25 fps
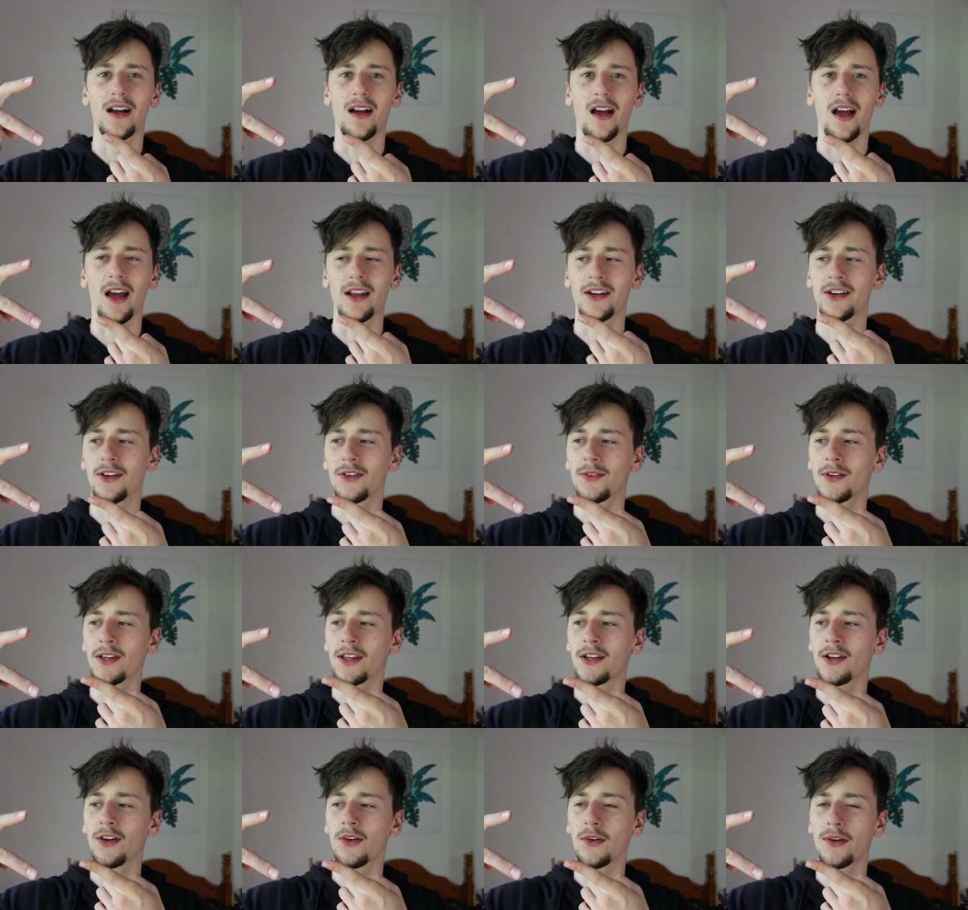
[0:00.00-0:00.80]
I don't
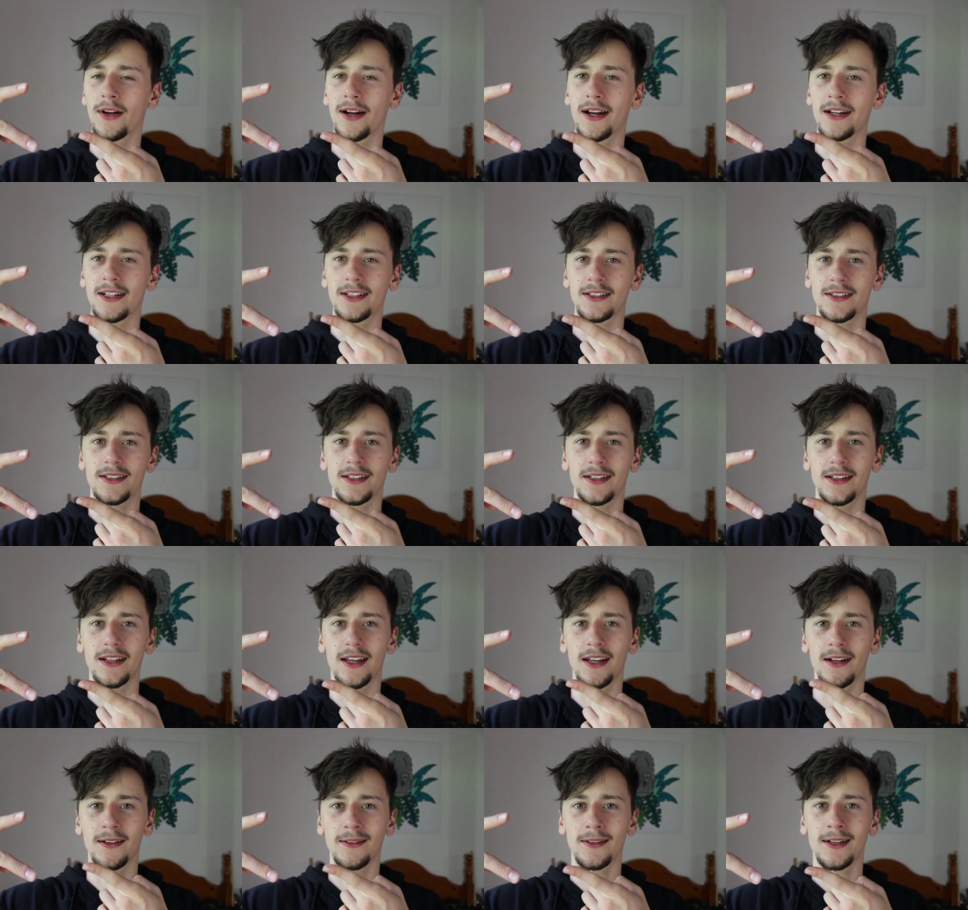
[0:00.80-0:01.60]
really know what I just did
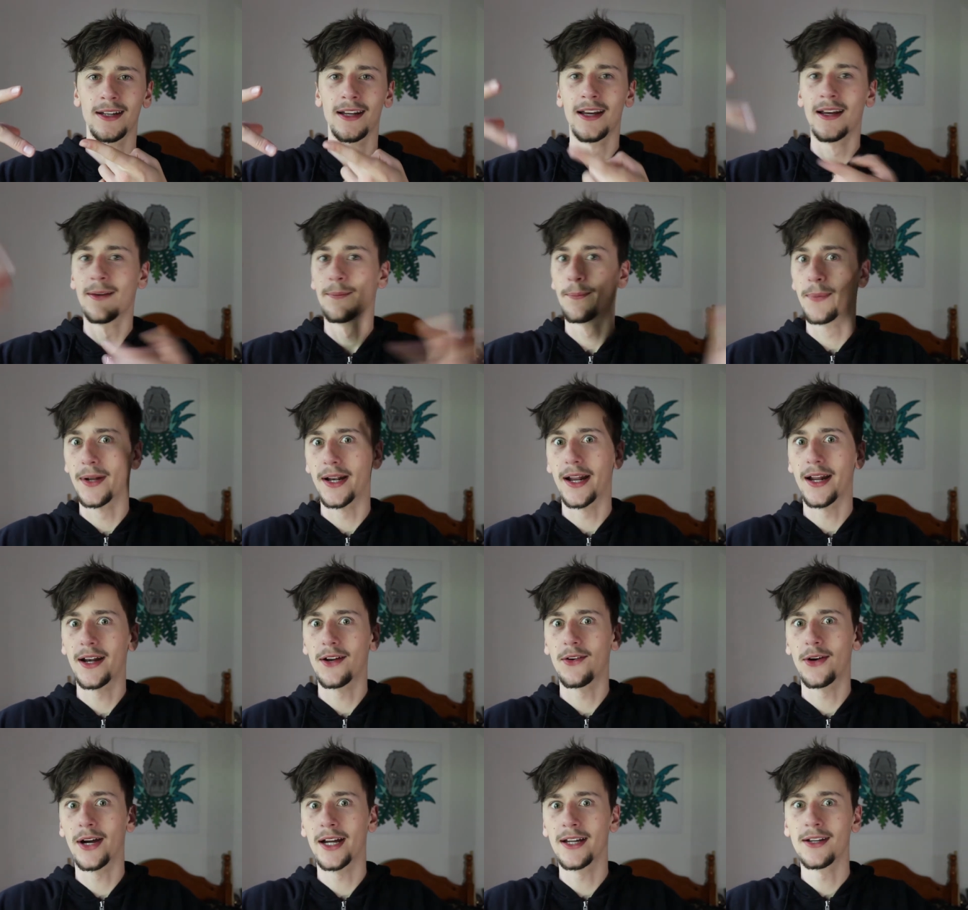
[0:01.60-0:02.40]
then. But
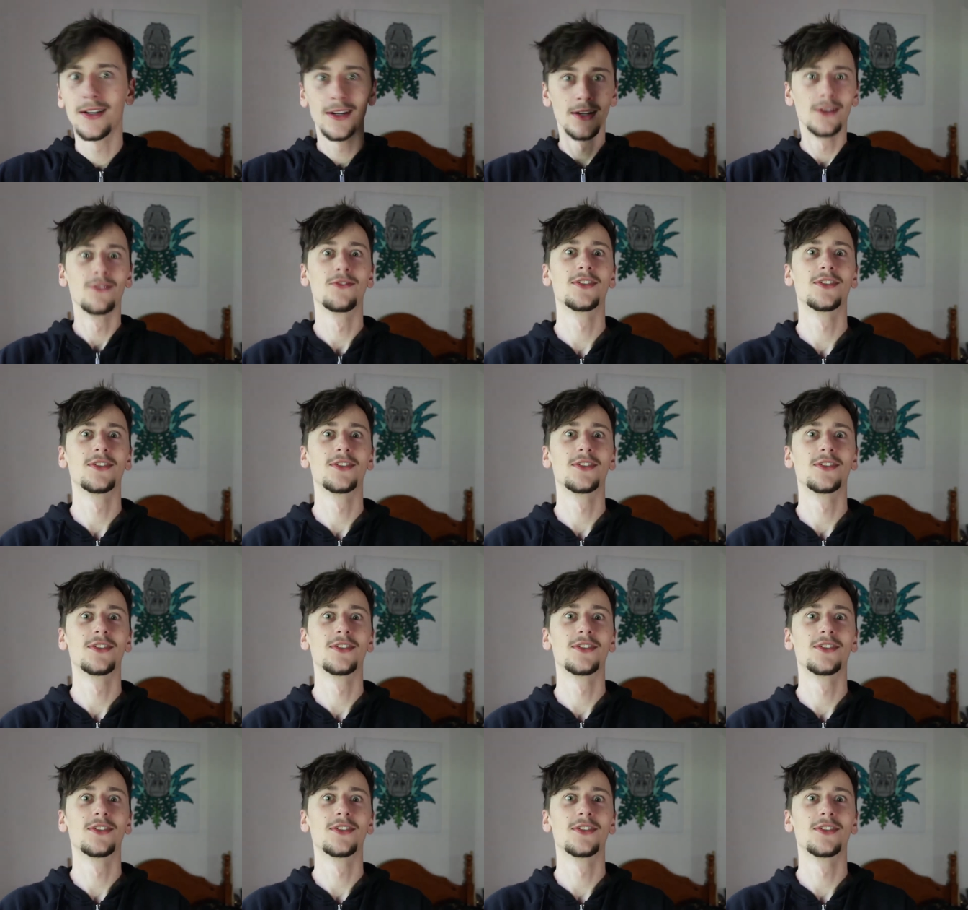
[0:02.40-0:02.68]
anyway,